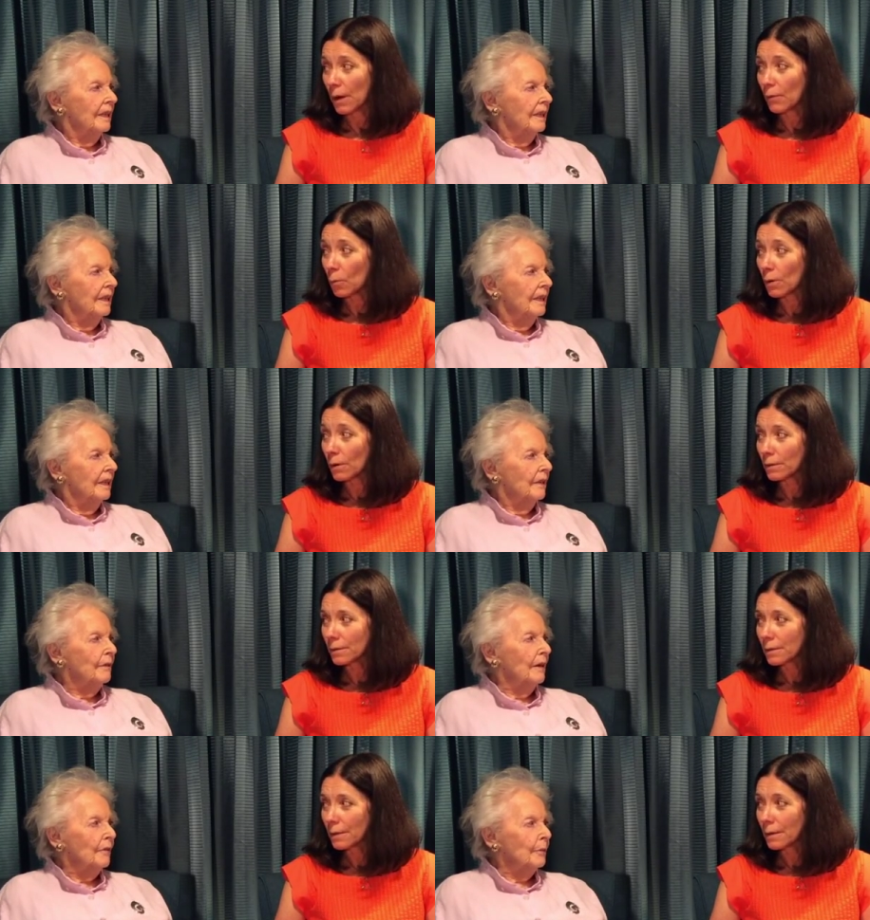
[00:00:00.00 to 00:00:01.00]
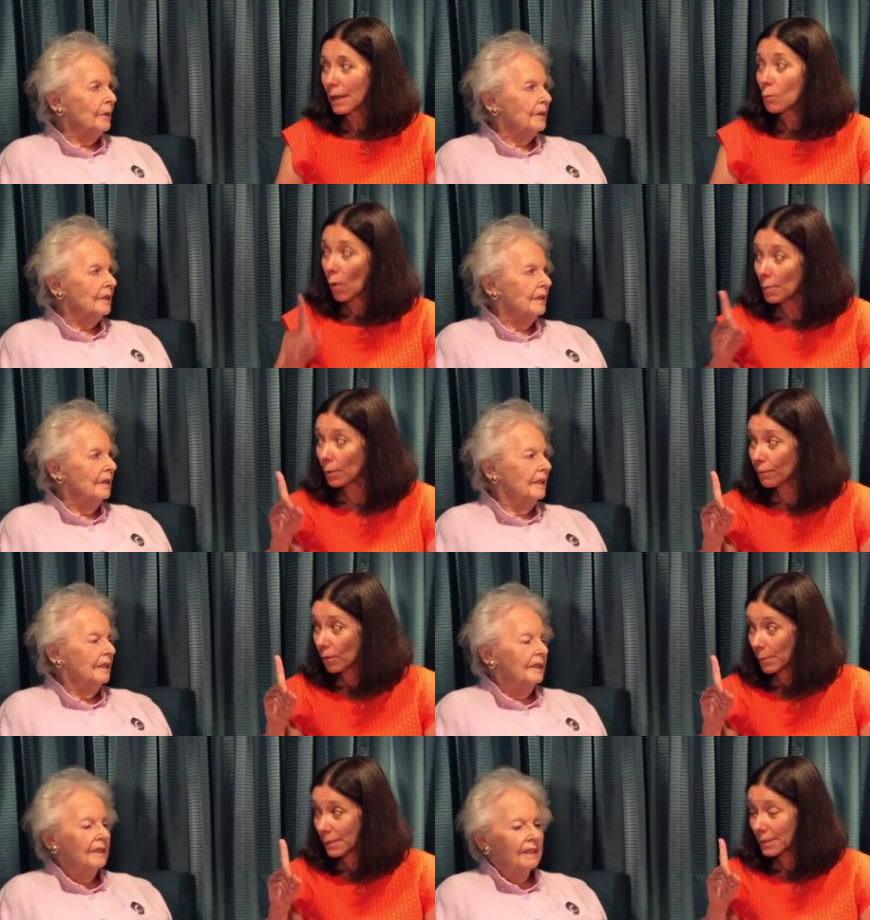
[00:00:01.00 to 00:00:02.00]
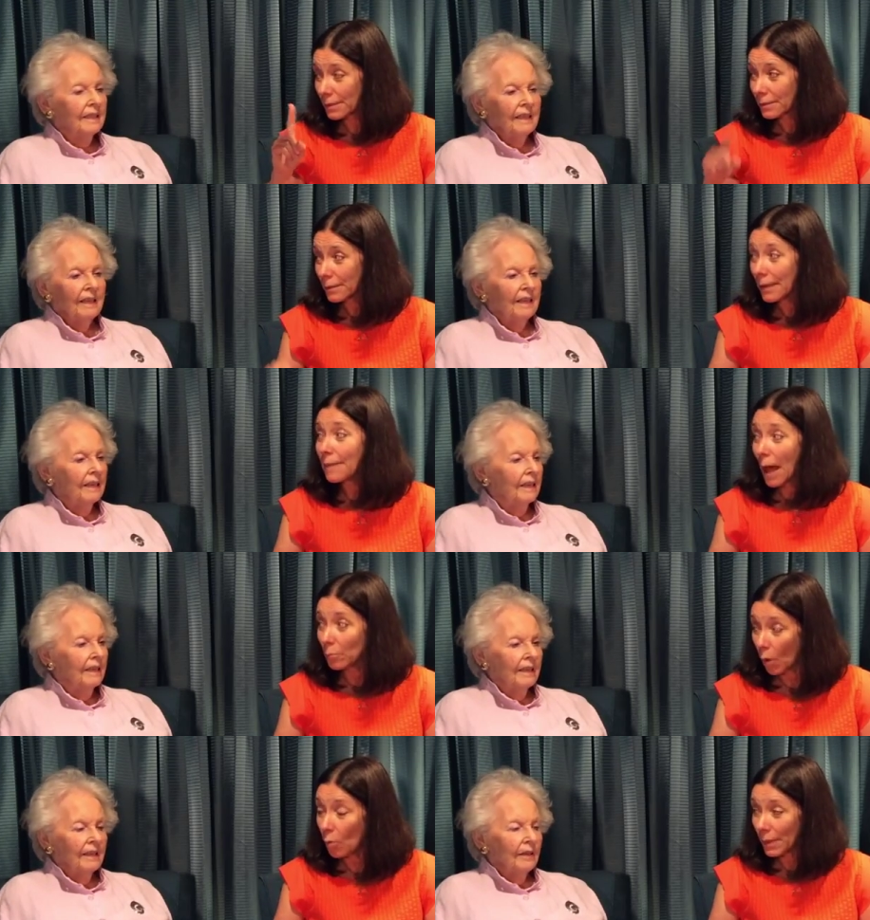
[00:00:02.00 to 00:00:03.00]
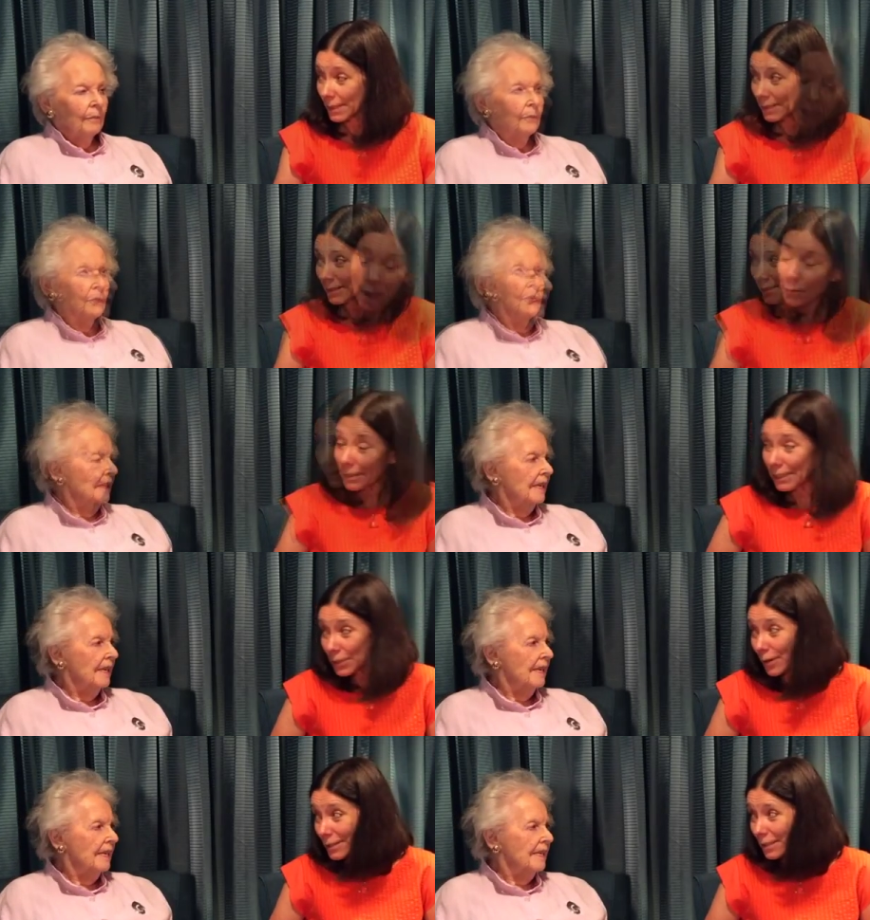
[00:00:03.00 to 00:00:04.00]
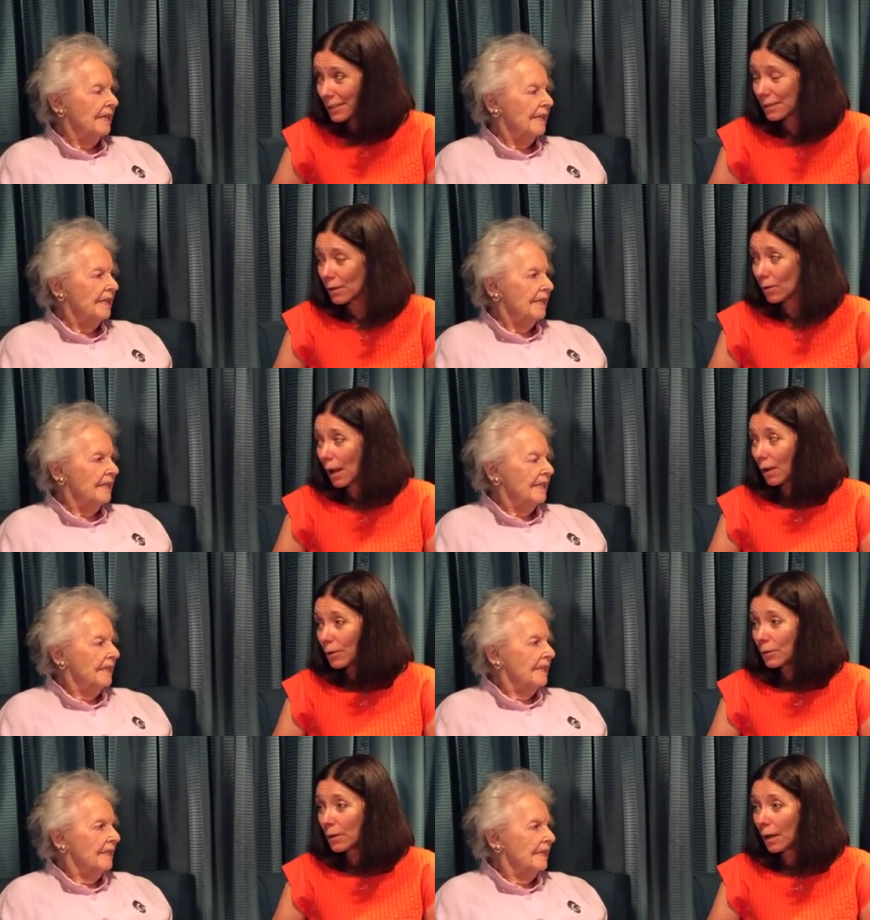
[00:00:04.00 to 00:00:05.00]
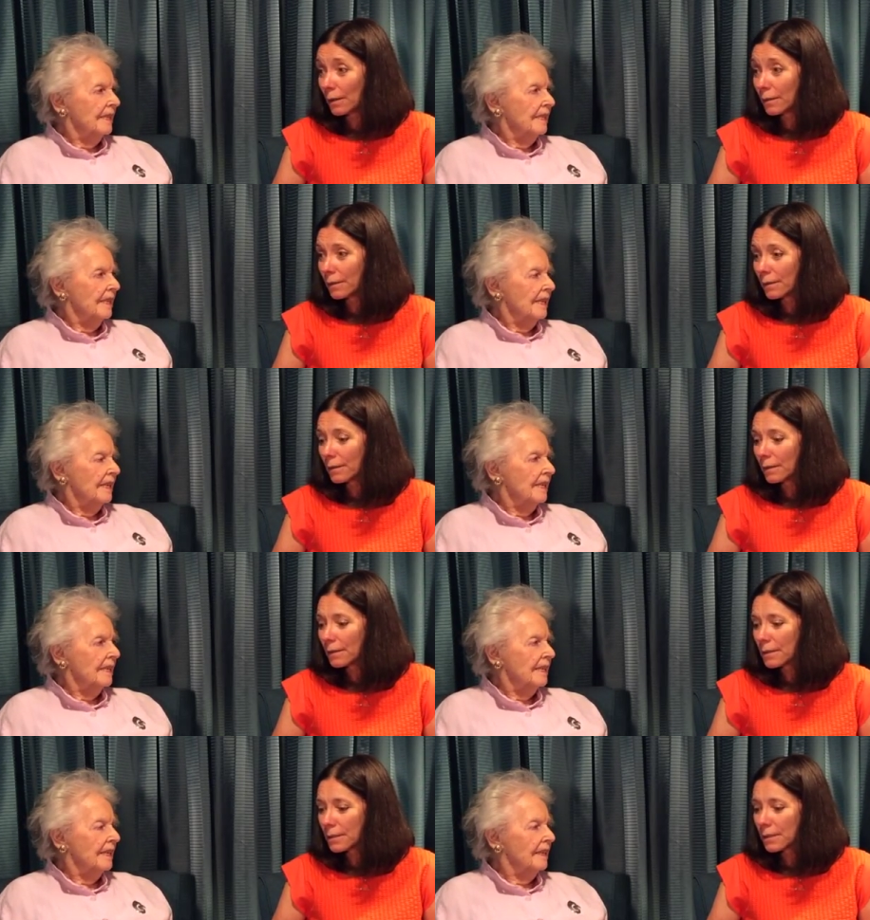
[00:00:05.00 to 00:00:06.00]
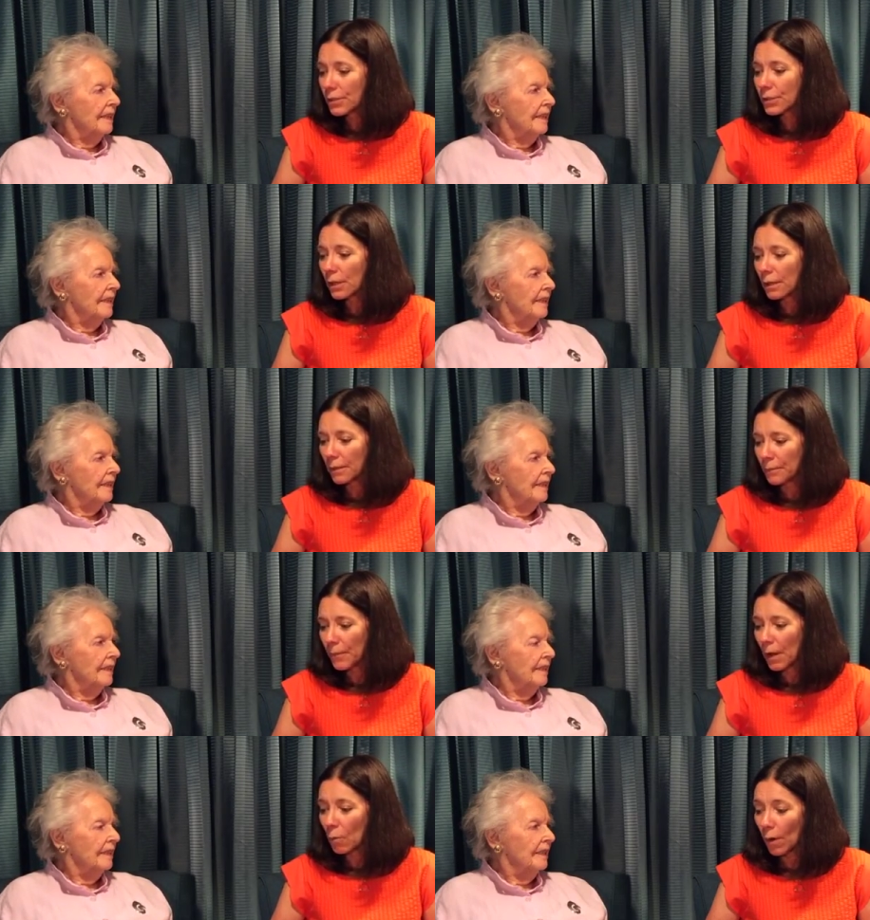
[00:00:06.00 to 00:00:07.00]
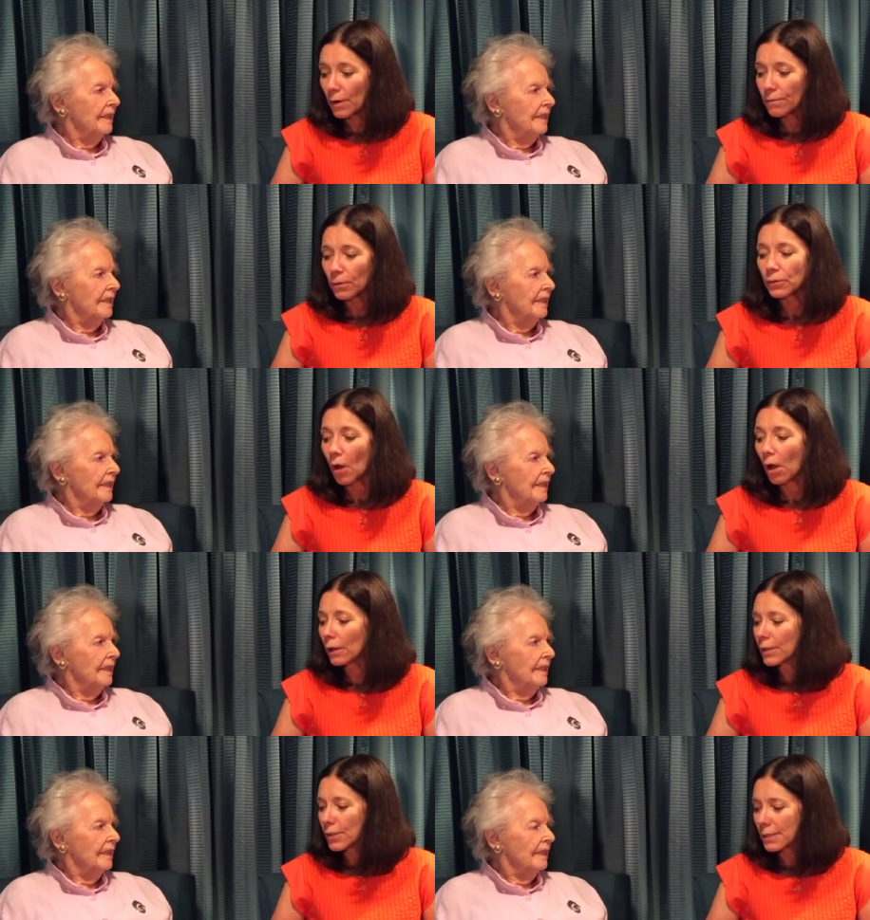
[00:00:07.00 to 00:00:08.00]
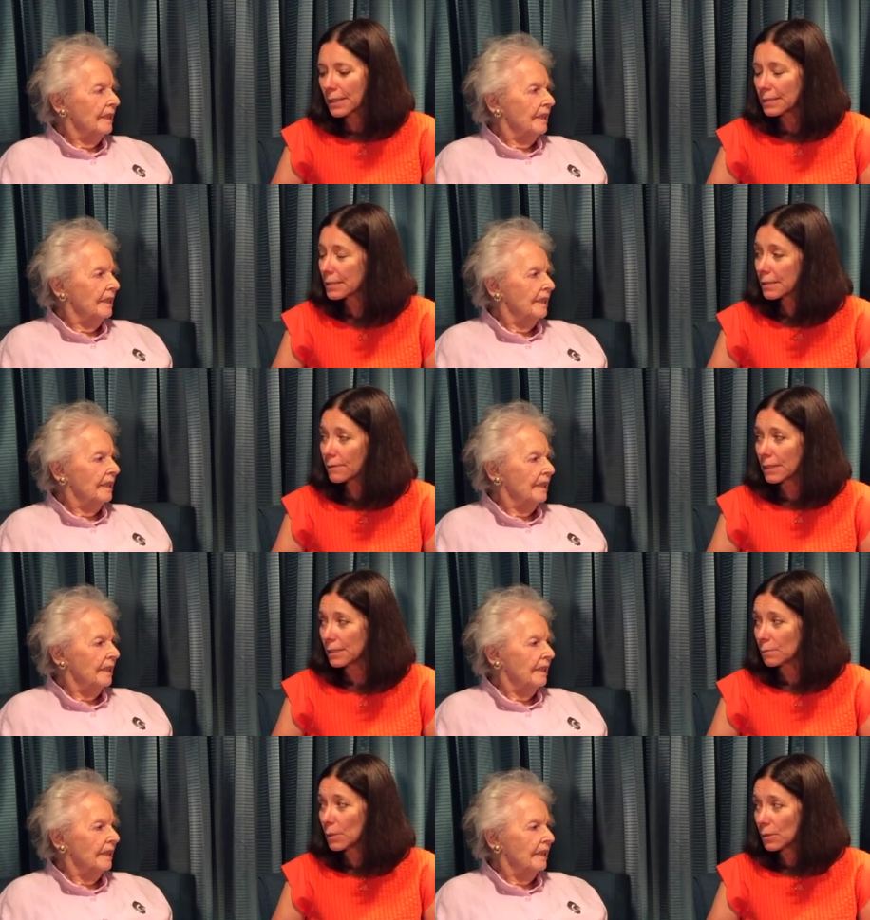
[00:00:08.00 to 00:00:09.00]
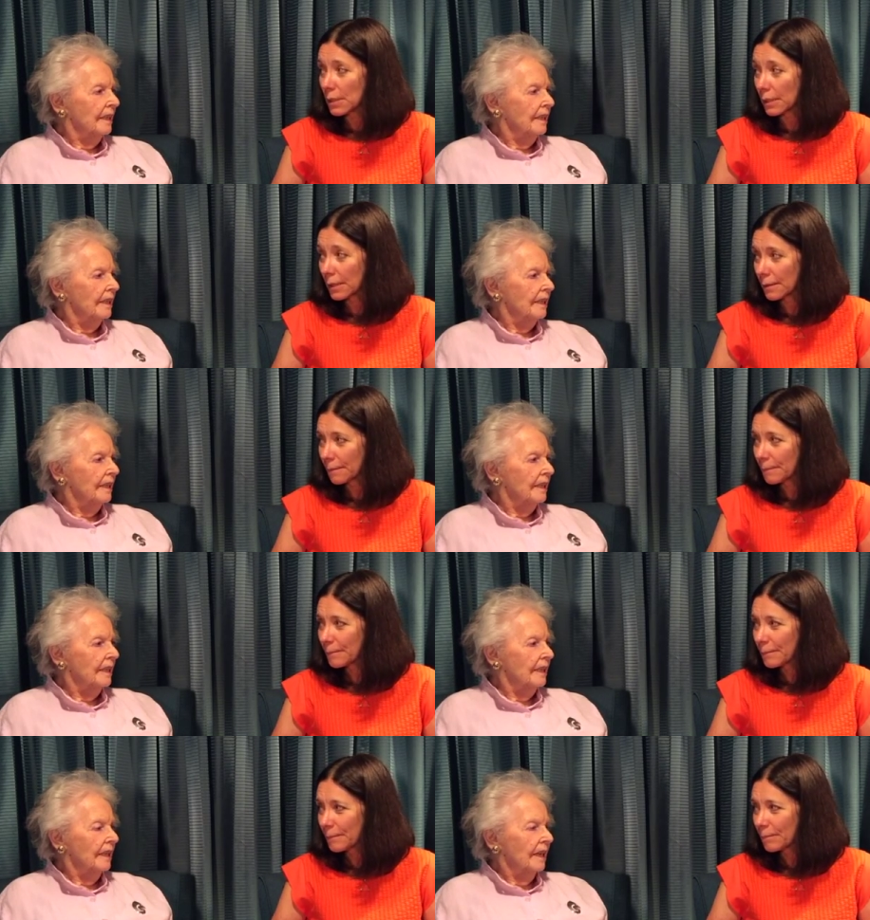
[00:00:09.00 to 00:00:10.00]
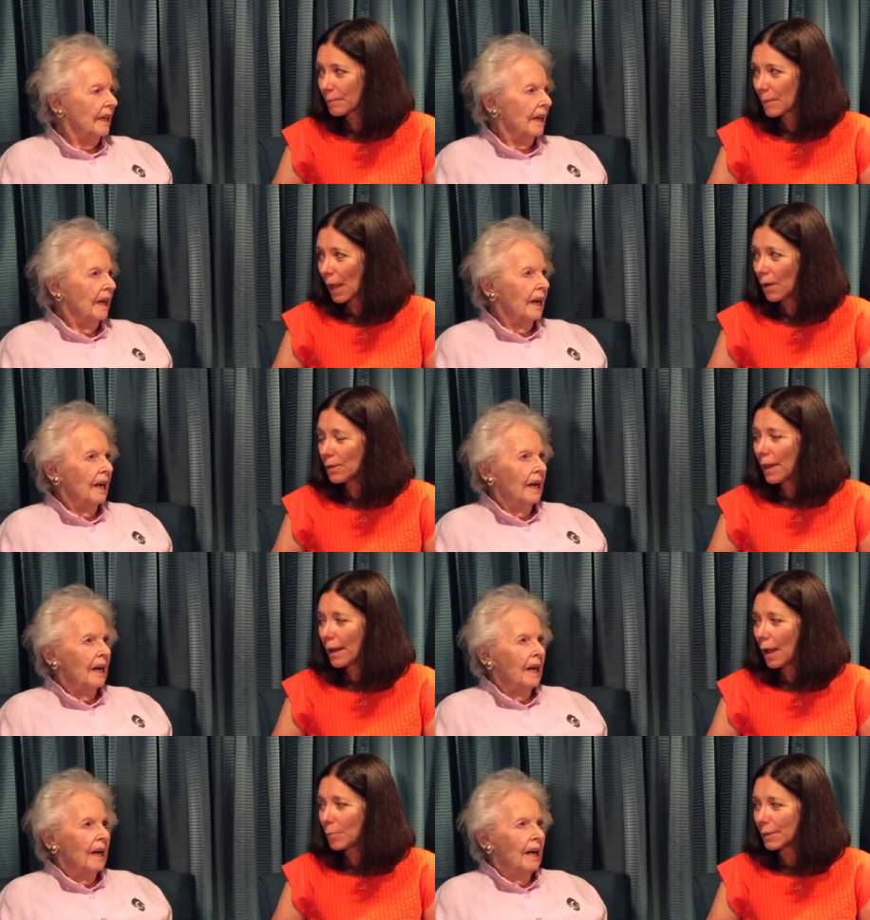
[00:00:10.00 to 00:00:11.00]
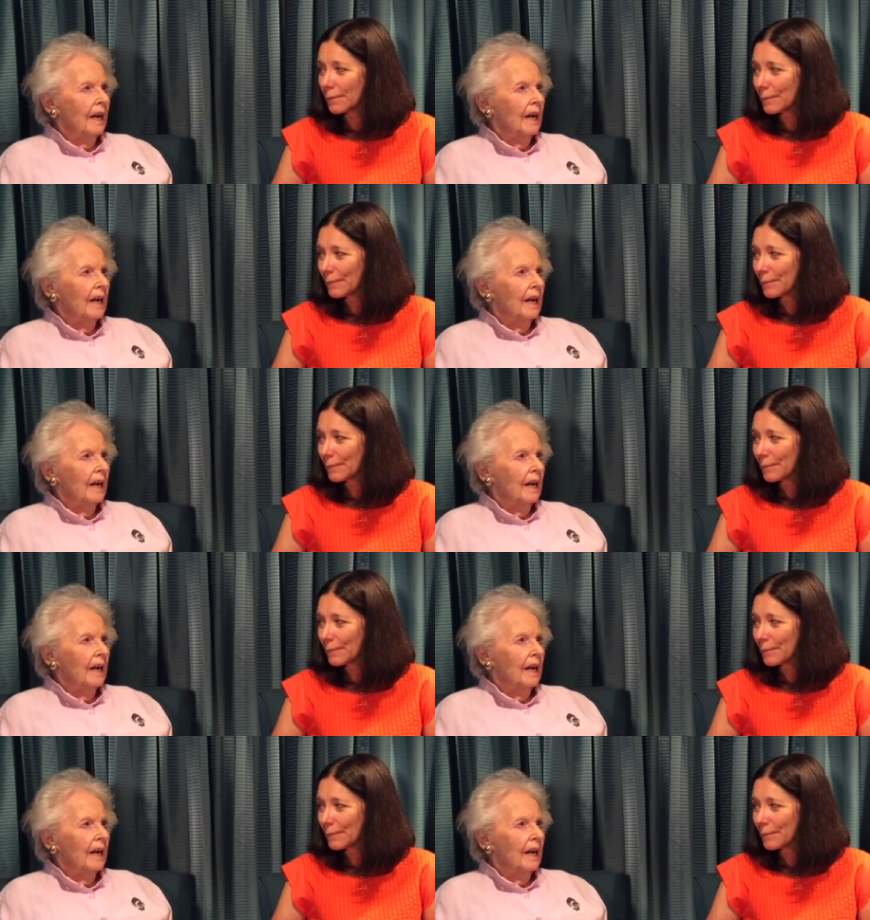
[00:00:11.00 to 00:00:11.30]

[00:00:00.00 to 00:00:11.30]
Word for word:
Speaker 1: around the world. Around the world. In one performance. In that moment. I'm really interested to know how you got such a, a wonderful knowledge and sensitivity to music. How did that happen?